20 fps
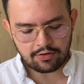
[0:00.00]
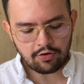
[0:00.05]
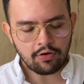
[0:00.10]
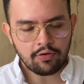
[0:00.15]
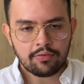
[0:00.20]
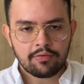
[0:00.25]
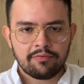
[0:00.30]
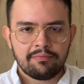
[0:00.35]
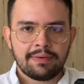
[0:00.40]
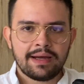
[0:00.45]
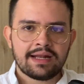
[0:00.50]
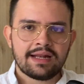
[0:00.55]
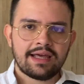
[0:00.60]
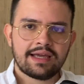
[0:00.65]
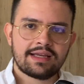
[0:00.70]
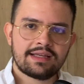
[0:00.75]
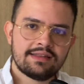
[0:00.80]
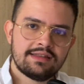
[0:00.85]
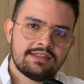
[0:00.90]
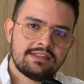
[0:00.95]
oh man,
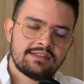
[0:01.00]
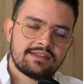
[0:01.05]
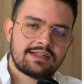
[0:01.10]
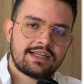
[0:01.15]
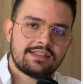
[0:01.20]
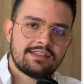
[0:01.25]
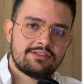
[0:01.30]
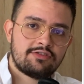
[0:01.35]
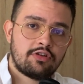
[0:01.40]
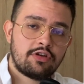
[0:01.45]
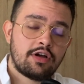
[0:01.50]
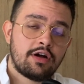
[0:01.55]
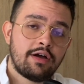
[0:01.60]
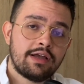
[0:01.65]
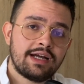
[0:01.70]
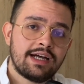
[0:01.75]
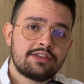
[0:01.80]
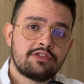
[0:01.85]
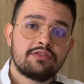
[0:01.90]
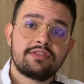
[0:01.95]
like this is a case study on how I
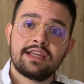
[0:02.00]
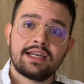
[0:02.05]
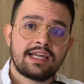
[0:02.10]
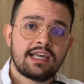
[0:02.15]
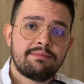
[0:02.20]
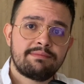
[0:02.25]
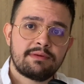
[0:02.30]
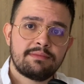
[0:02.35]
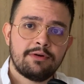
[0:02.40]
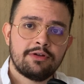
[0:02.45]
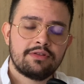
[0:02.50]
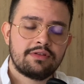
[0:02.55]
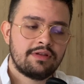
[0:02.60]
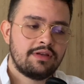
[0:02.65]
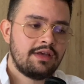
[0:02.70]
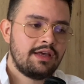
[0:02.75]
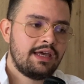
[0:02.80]
got to 10K per month.